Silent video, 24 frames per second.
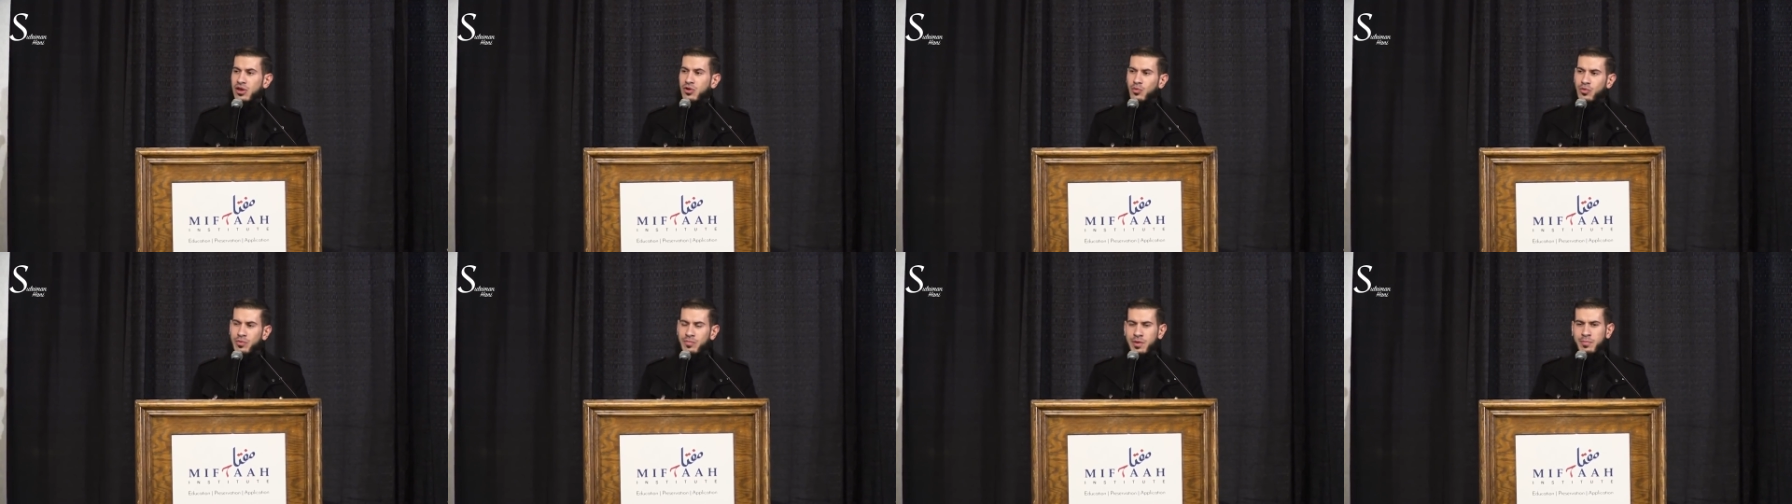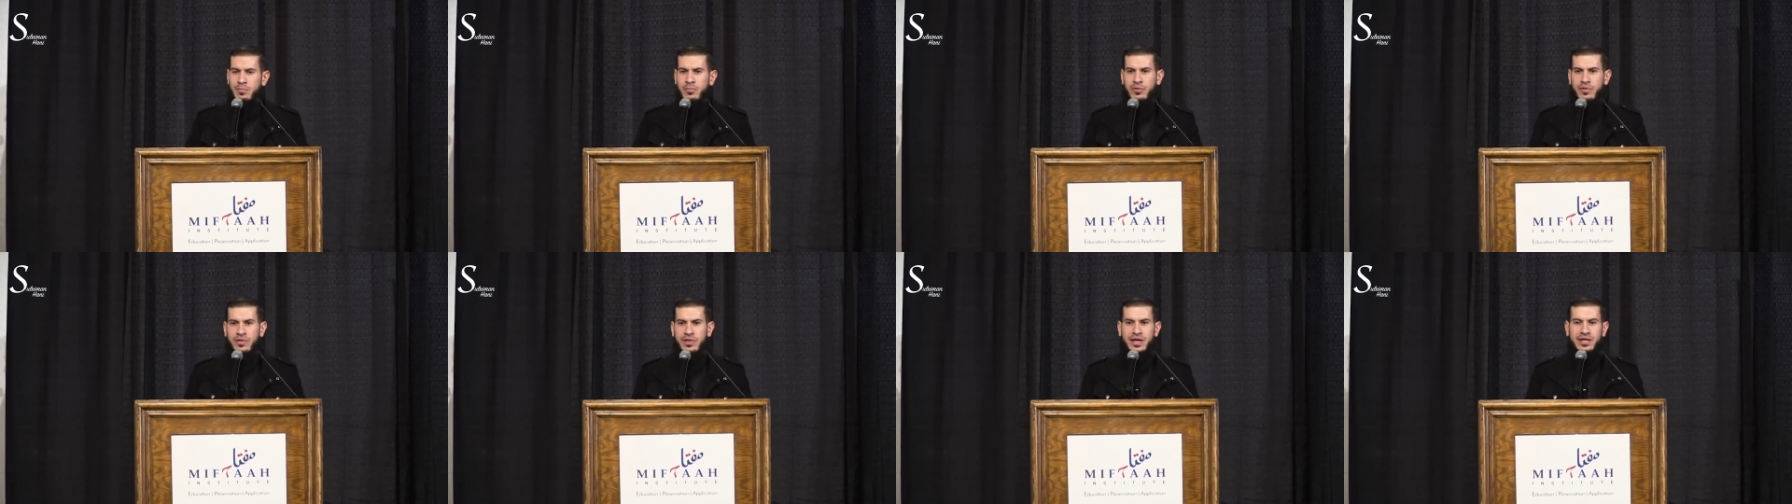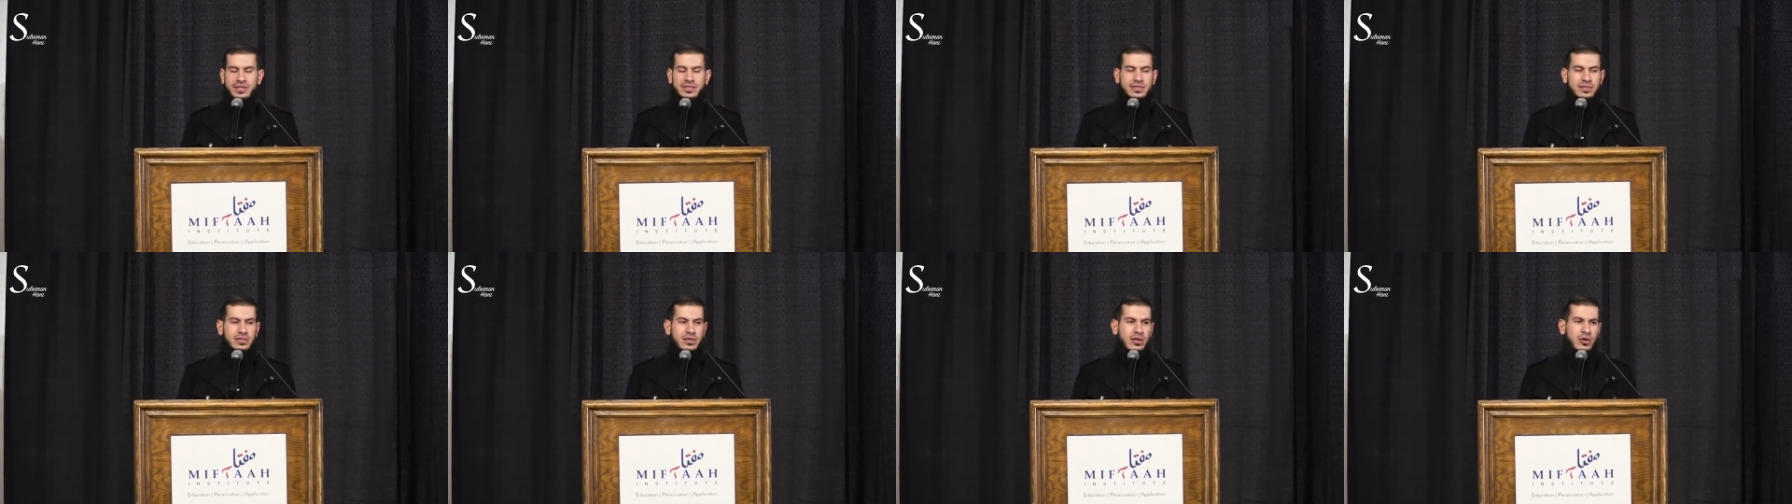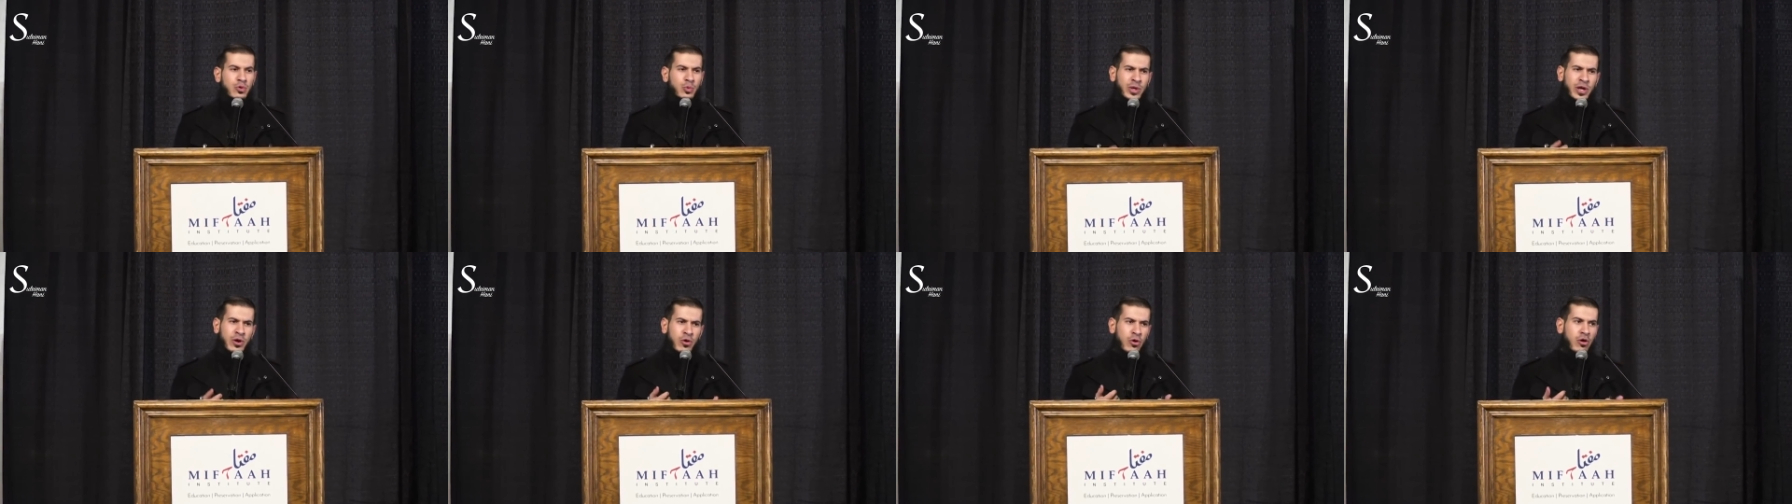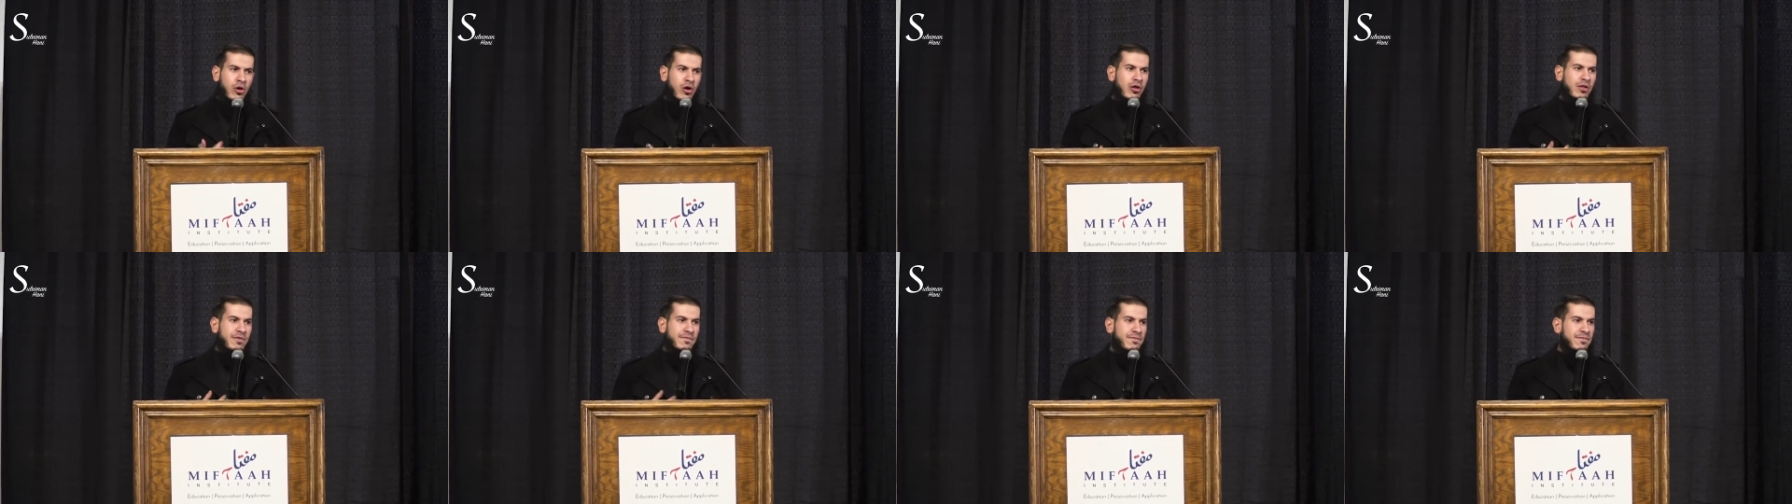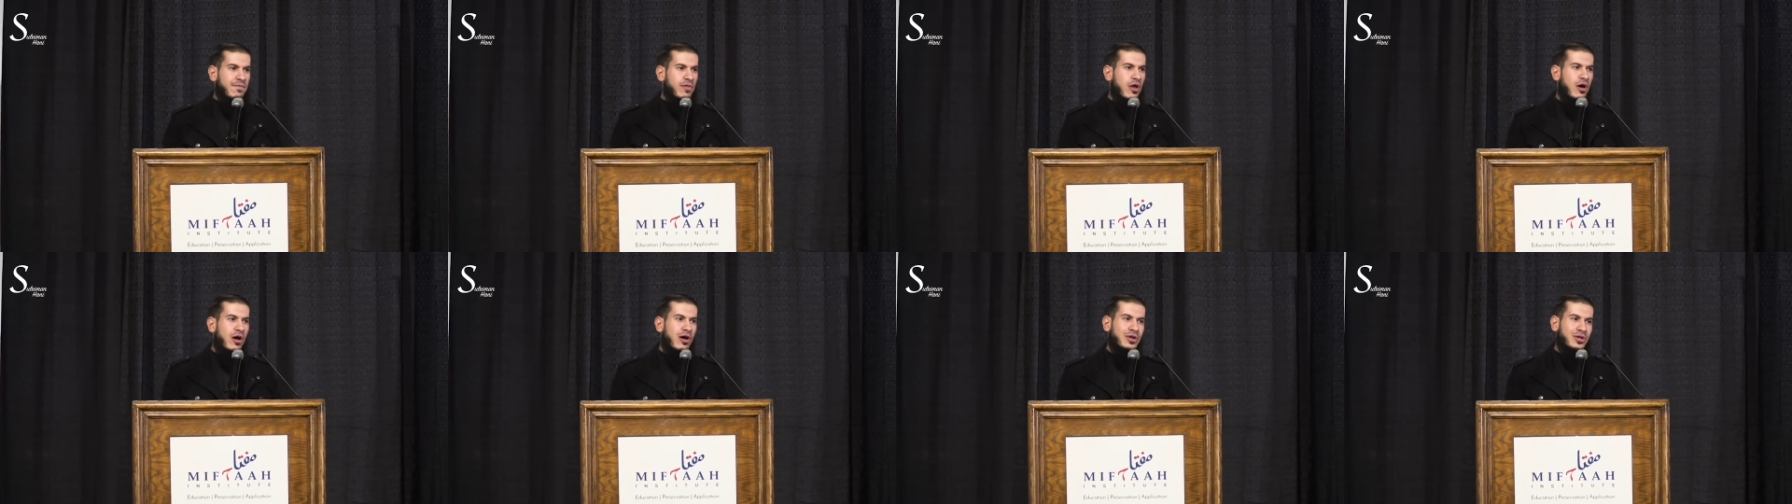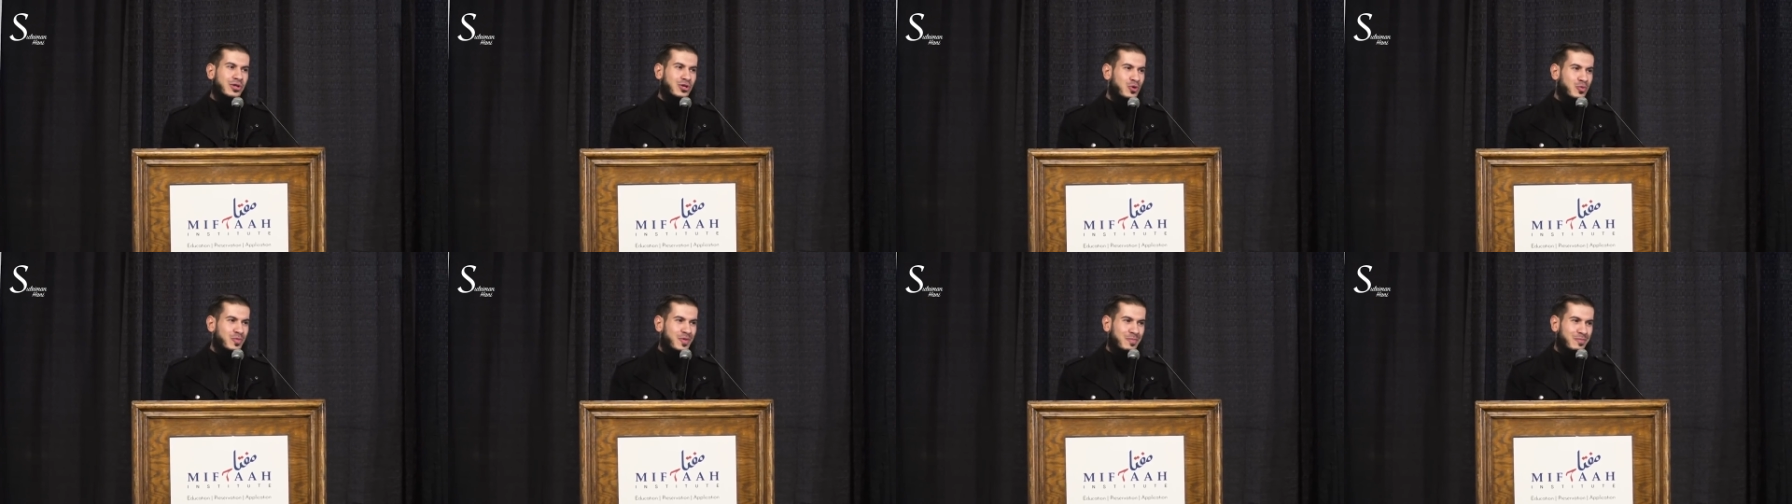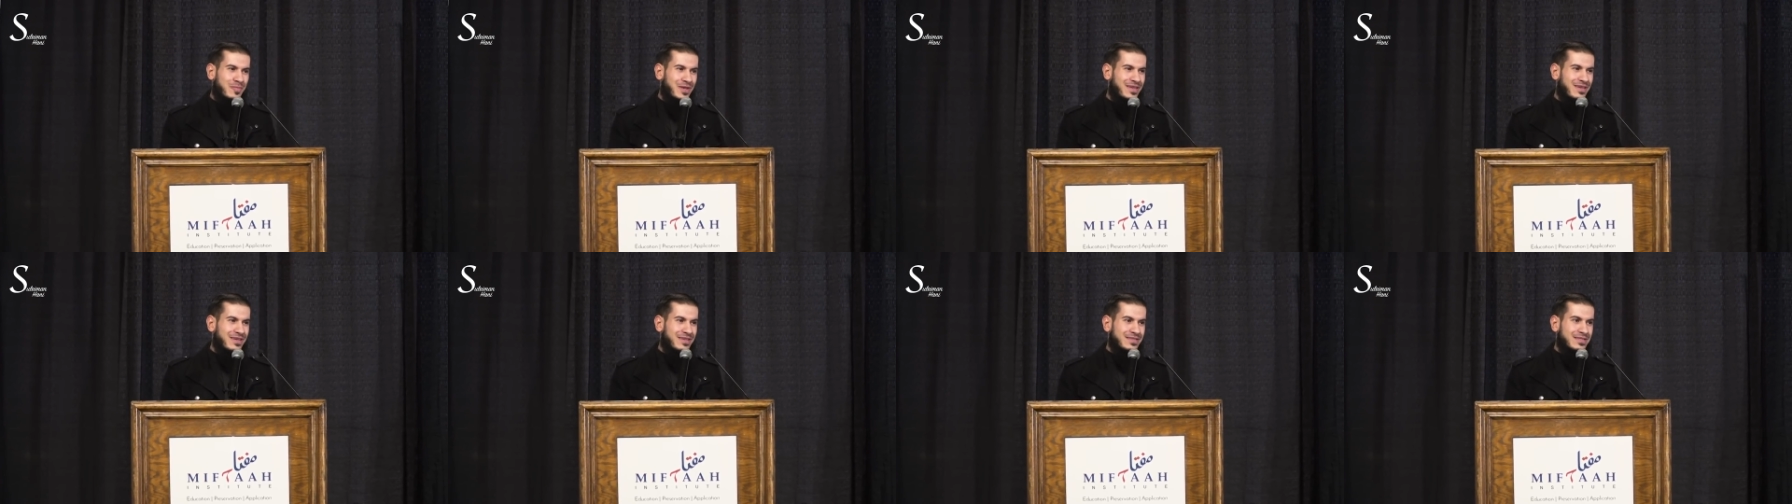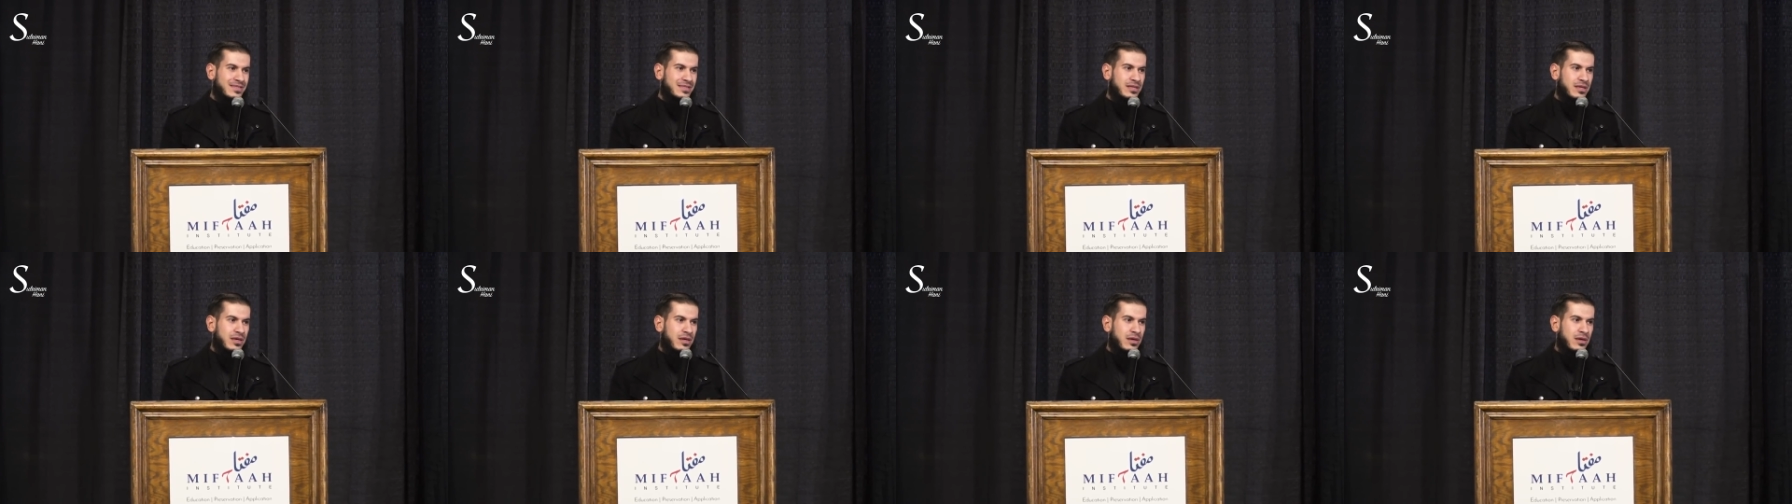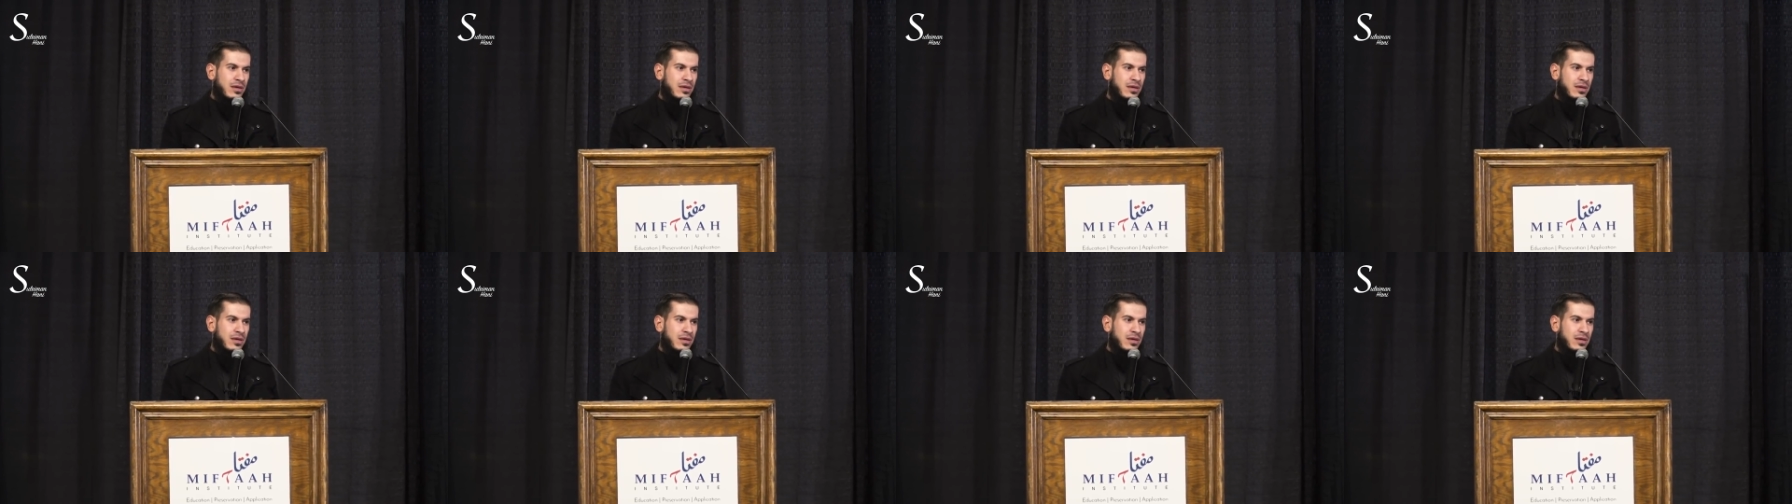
remember that we are all flawed human beings.